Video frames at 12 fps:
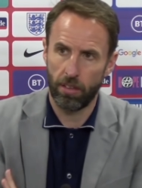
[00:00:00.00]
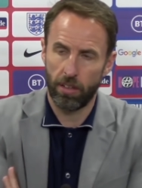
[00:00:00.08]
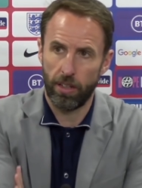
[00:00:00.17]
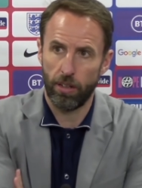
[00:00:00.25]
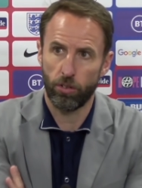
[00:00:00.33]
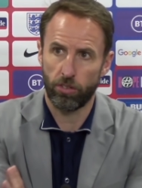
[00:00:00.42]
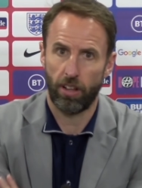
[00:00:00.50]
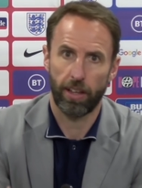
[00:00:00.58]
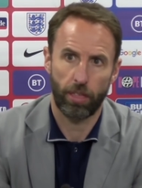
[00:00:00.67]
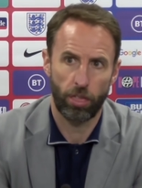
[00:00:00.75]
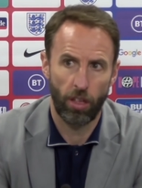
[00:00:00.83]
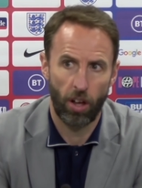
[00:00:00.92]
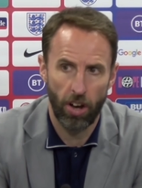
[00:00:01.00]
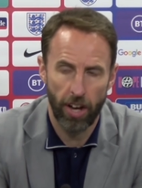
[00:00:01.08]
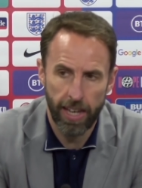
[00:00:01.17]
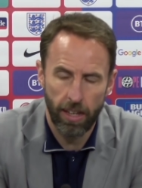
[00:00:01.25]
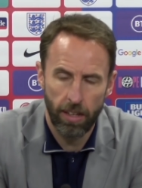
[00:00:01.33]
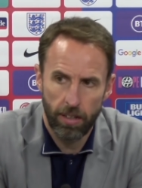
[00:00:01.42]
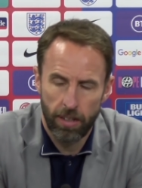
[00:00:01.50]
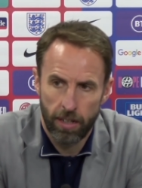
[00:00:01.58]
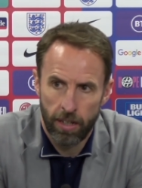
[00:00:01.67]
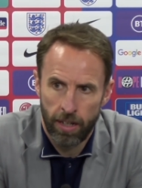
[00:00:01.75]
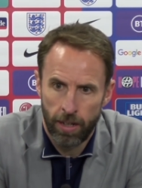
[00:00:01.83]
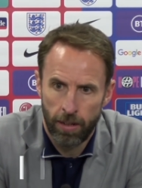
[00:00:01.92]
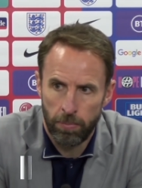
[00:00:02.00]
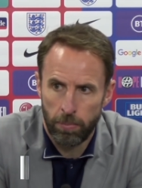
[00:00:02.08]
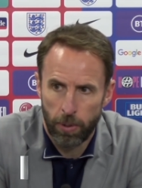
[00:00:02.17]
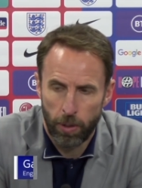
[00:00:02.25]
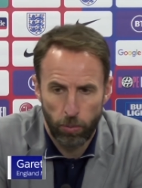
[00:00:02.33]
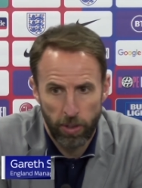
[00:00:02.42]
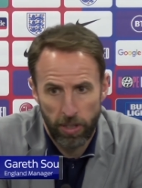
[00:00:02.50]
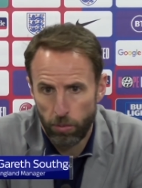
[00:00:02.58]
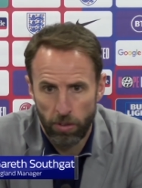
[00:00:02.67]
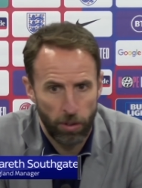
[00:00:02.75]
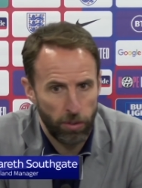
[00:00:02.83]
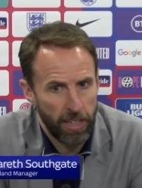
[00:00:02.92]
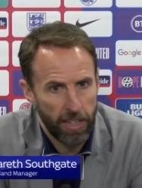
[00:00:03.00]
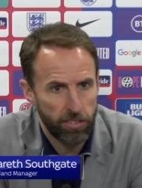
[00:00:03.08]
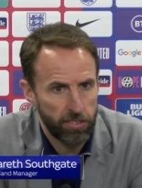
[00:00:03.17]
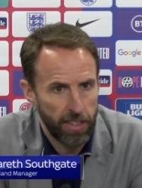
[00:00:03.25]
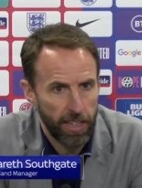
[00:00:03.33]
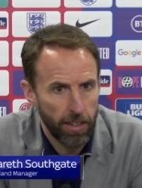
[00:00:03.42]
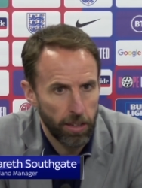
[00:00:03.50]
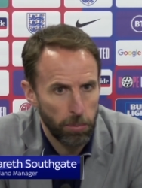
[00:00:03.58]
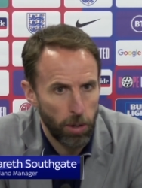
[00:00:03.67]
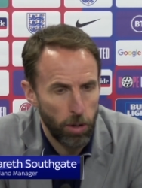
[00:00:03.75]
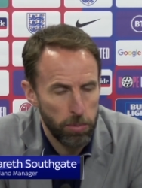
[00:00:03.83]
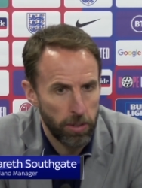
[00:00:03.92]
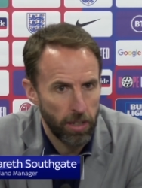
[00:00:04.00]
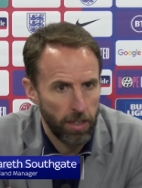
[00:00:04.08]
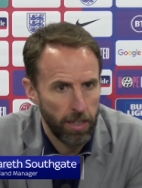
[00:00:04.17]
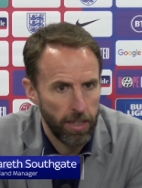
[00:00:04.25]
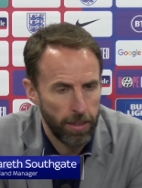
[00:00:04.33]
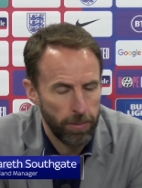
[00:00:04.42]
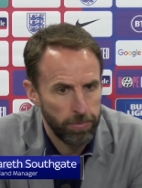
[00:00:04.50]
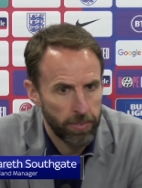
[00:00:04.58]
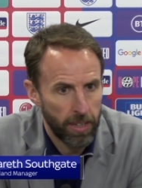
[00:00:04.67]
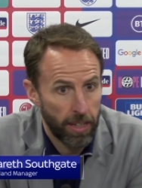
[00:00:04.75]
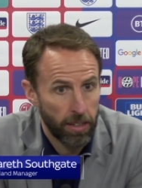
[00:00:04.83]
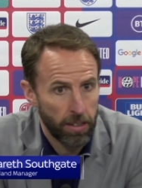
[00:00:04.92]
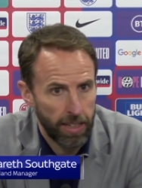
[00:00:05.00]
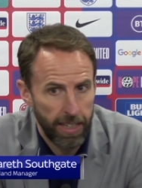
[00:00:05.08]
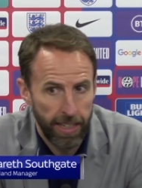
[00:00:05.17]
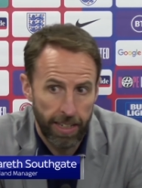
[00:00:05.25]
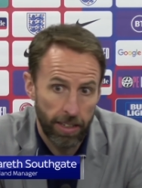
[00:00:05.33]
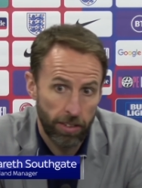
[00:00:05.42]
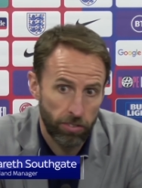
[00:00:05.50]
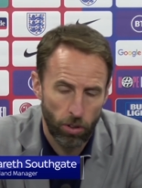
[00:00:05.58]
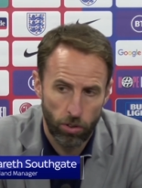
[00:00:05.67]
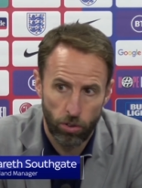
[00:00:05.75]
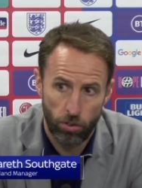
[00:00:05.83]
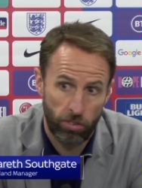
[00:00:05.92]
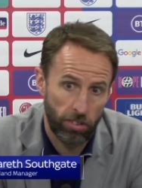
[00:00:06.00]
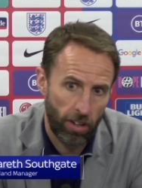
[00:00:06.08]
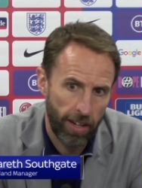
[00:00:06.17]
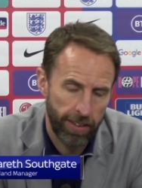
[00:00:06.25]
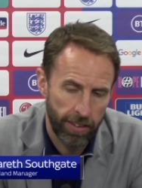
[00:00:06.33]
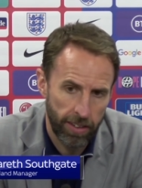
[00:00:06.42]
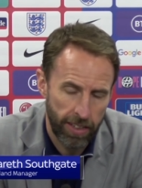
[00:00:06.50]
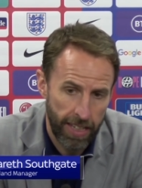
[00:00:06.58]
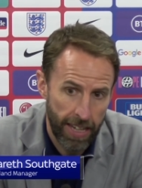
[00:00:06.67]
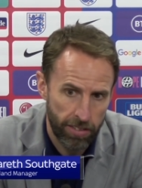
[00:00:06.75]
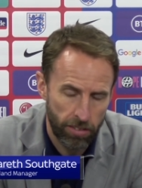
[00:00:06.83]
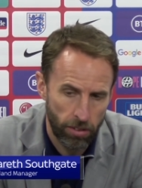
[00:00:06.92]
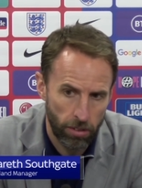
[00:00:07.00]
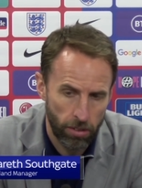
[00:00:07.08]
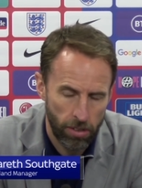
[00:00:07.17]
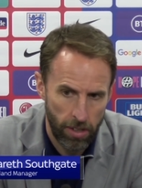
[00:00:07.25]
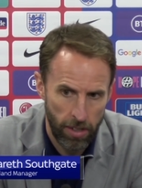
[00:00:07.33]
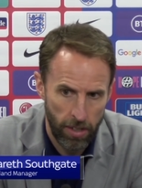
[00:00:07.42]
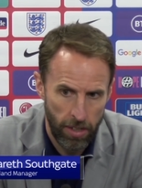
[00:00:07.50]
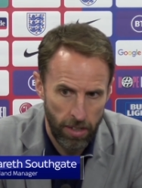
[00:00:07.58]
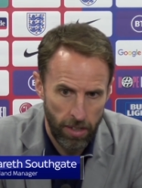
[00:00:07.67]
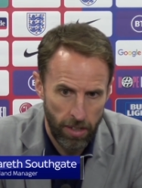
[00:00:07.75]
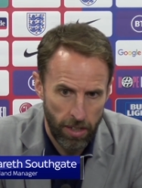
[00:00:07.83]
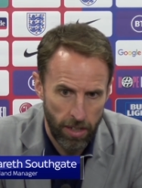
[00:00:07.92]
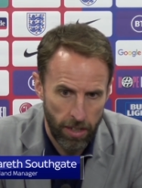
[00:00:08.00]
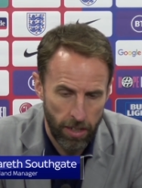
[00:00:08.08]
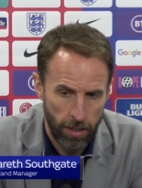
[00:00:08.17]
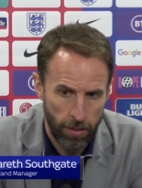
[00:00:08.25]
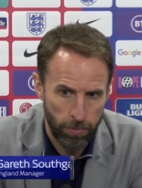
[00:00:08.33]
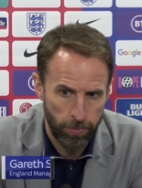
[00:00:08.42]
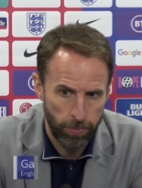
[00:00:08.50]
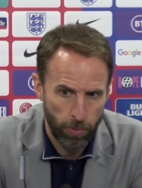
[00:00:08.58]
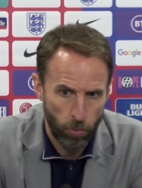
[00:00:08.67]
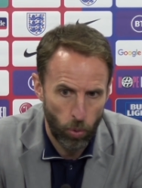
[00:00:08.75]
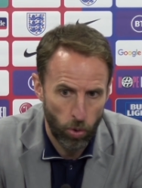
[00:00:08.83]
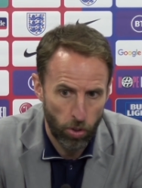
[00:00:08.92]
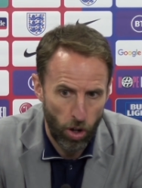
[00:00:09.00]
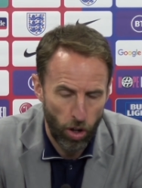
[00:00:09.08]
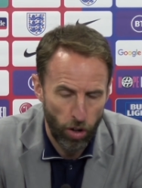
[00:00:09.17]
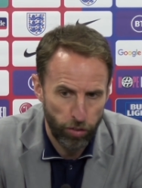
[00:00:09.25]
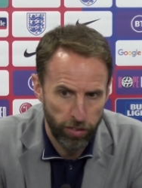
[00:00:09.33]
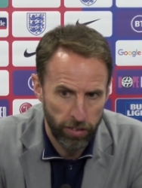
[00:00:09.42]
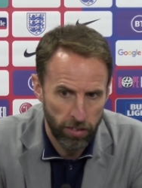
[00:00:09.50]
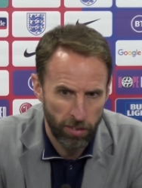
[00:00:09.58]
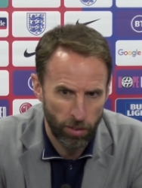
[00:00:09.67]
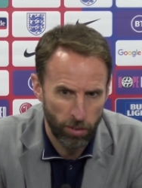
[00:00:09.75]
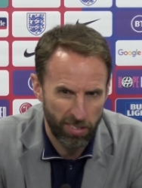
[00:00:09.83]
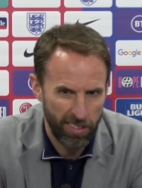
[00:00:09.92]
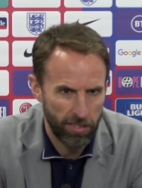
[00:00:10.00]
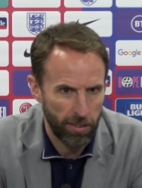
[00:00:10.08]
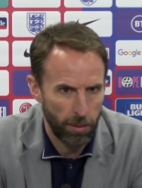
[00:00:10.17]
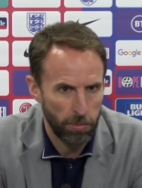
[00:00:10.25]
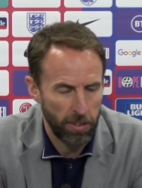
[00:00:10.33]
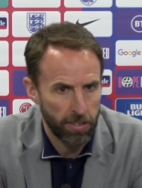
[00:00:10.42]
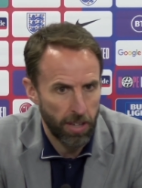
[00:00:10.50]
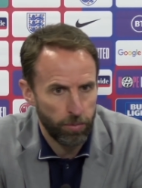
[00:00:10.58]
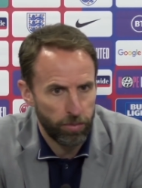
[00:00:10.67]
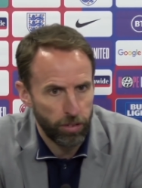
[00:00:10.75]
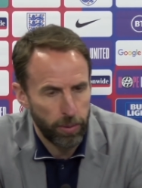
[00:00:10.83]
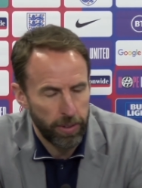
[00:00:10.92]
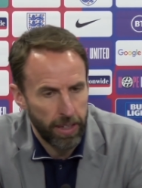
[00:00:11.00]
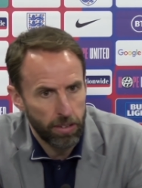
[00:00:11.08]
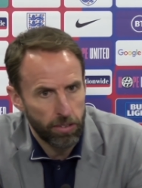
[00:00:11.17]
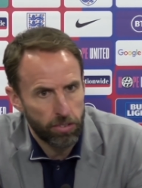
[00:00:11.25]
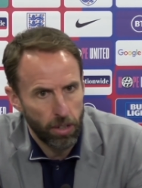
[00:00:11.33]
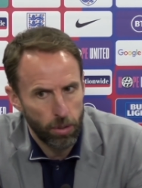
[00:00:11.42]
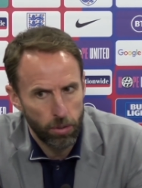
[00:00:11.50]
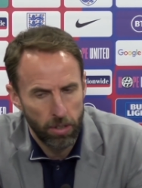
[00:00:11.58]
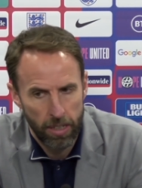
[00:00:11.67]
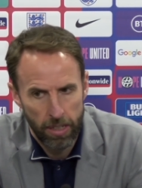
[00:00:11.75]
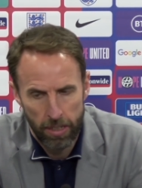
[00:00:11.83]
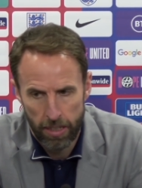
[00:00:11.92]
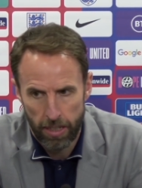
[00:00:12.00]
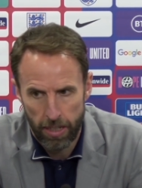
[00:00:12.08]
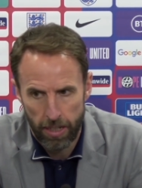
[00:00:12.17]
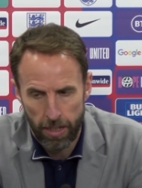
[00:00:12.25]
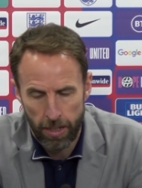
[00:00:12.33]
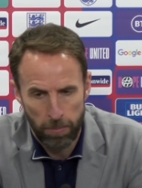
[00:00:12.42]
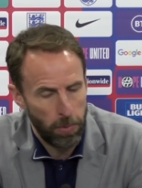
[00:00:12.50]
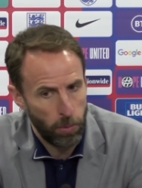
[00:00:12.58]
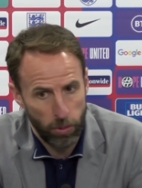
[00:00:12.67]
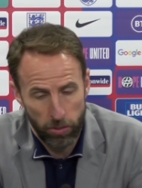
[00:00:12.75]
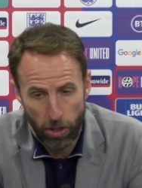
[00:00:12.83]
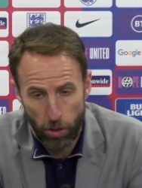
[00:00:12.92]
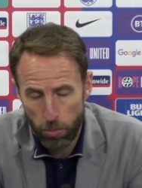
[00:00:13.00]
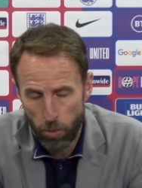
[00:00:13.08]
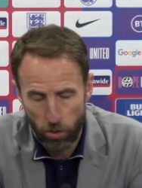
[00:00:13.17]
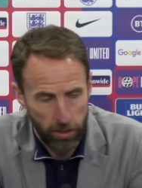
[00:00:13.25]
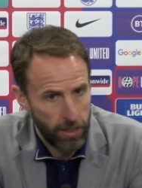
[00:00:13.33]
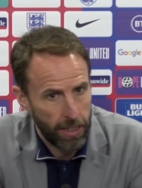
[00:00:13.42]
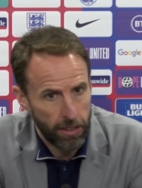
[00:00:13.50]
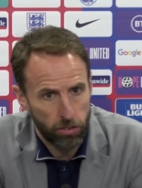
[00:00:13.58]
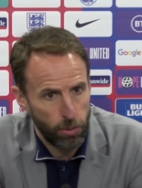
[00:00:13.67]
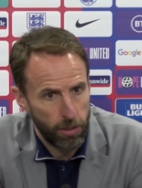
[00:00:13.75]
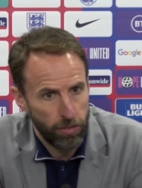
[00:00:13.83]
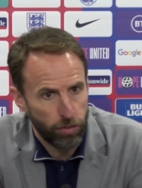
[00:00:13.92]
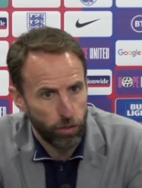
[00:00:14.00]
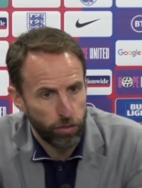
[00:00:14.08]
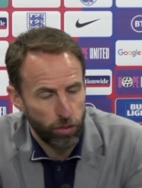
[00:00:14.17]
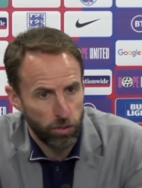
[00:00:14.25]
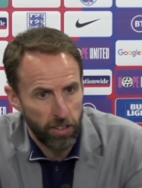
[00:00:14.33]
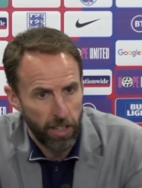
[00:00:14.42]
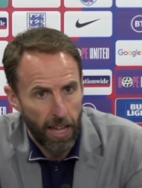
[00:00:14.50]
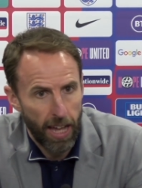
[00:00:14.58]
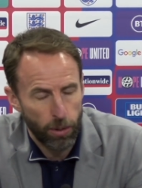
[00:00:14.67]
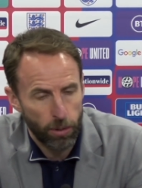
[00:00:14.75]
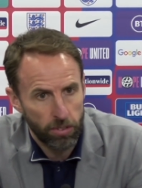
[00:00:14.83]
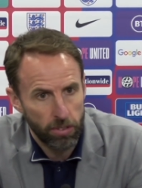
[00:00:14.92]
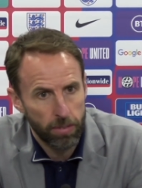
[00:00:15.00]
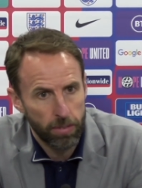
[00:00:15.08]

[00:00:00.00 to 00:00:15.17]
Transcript: It looks like thigh, um, but we don't know the extent at the moment. Um, clearly, it's not a good sign that he had to um, walk off and looked in some discomfort with it. So, um, but we'll know more in the next 24, 48 hours.